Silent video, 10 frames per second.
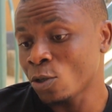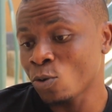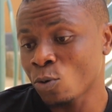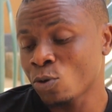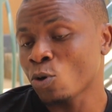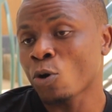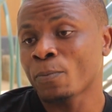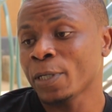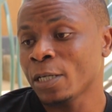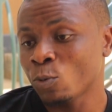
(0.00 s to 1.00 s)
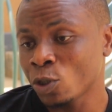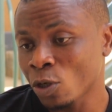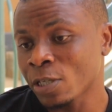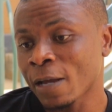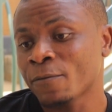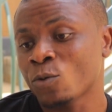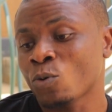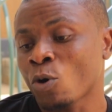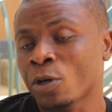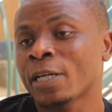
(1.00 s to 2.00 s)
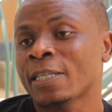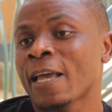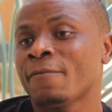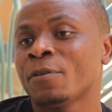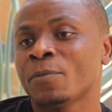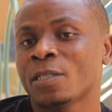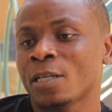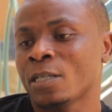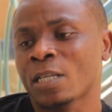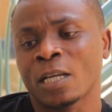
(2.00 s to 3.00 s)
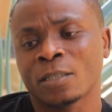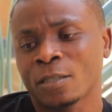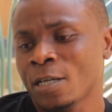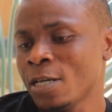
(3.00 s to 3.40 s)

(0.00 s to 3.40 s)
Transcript: to to complain we just have to correct every mistakes and